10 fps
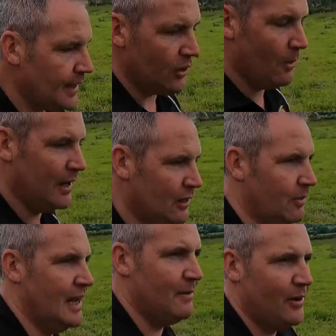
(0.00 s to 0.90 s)
Nobody can
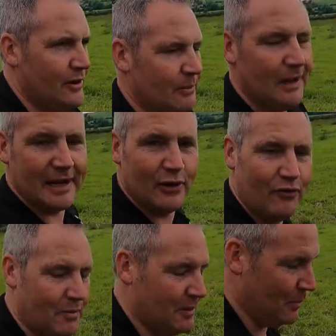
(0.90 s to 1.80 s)
complain about it. I complain enough
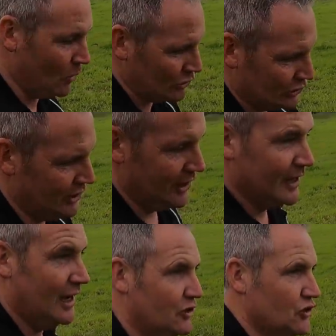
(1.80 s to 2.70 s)
about posts.
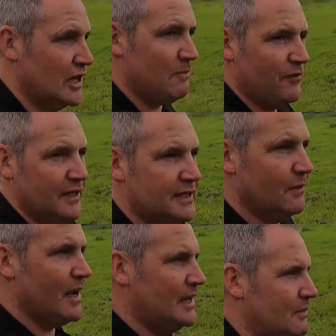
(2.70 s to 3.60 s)
I'll just keep fixing
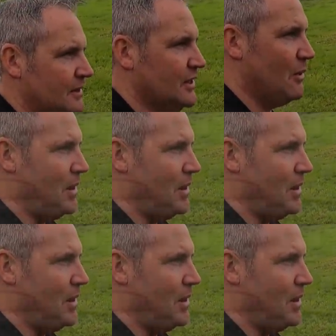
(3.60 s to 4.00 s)
away at them as they come